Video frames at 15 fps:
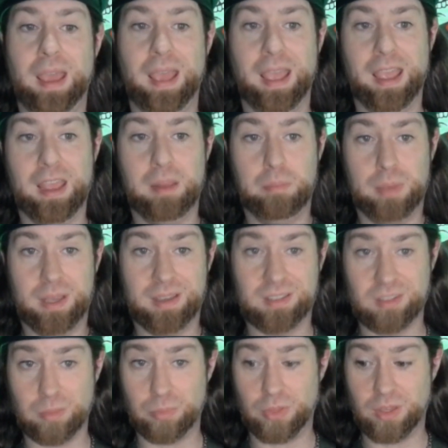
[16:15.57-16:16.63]
and being
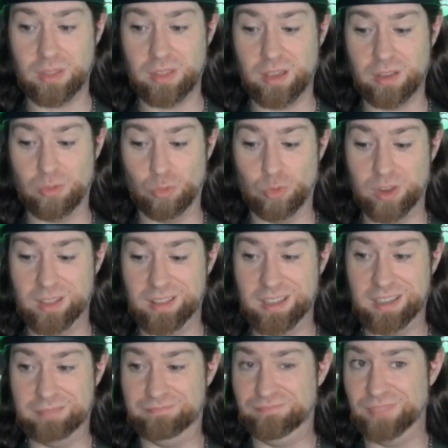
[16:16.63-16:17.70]
something that
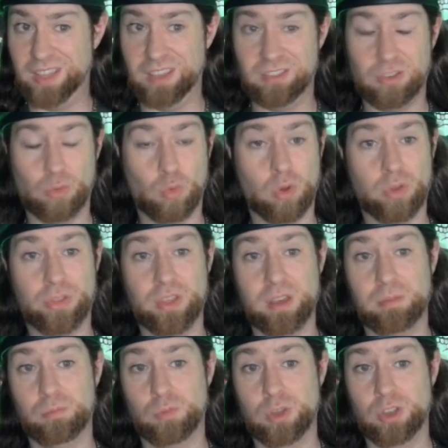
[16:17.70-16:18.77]
really isn't worth it
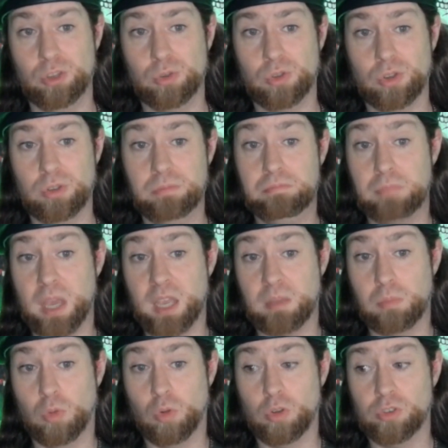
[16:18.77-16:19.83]
when you could make
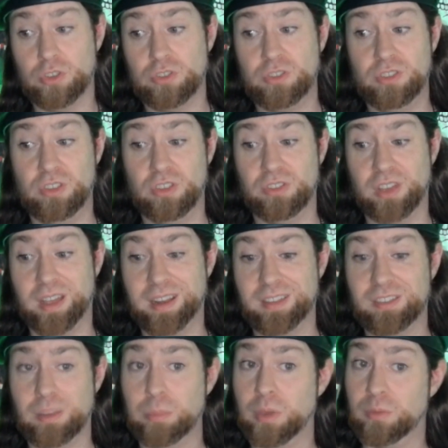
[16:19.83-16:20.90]
more just designing
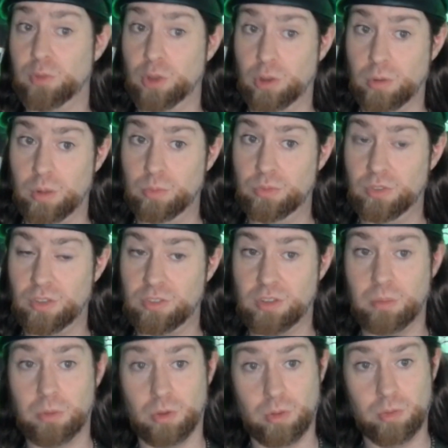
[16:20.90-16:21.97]
something for your own
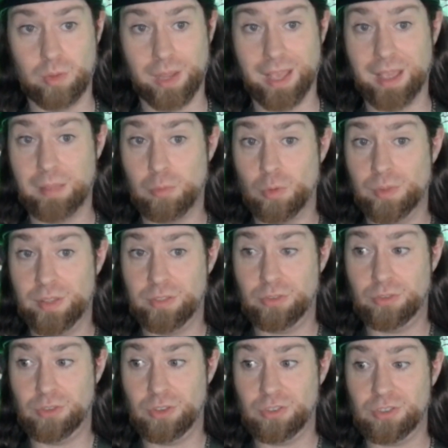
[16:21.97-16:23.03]
system, your own game, or that's
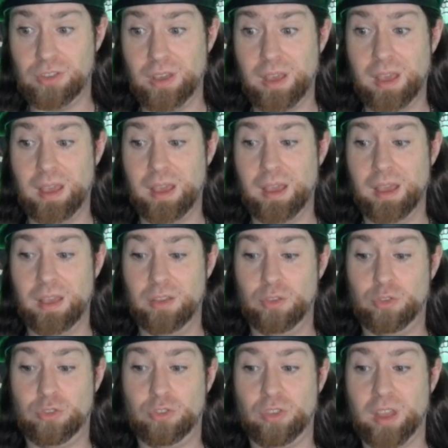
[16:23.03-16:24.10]
just
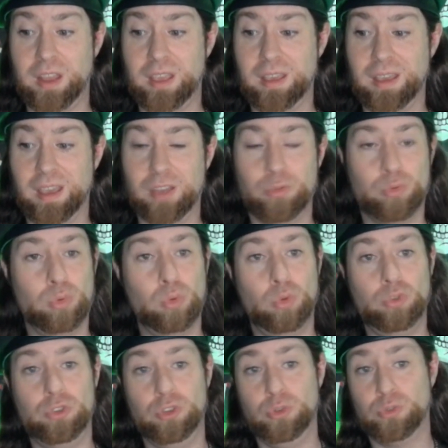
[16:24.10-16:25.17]
setting and
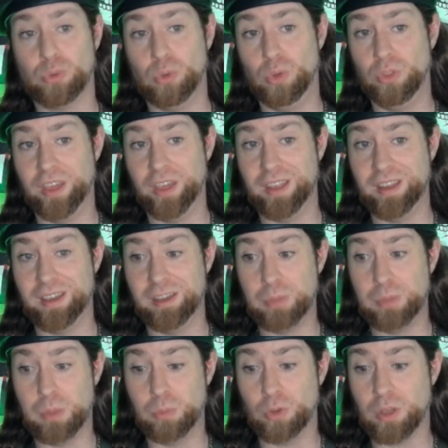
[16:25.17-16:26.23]
rules neutral that
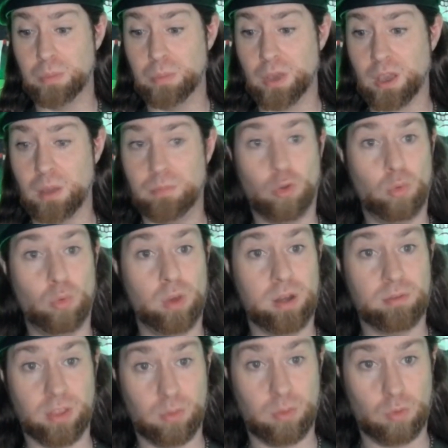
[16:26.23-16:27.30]
people can pick up for
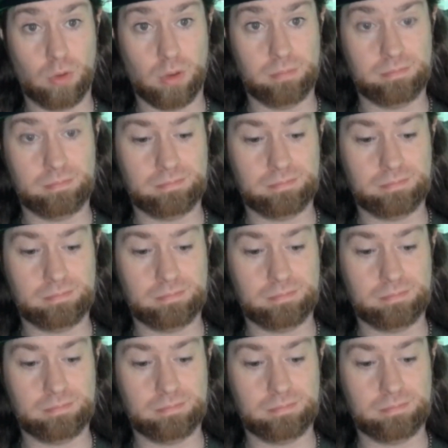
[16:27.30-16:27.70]
whatever they want.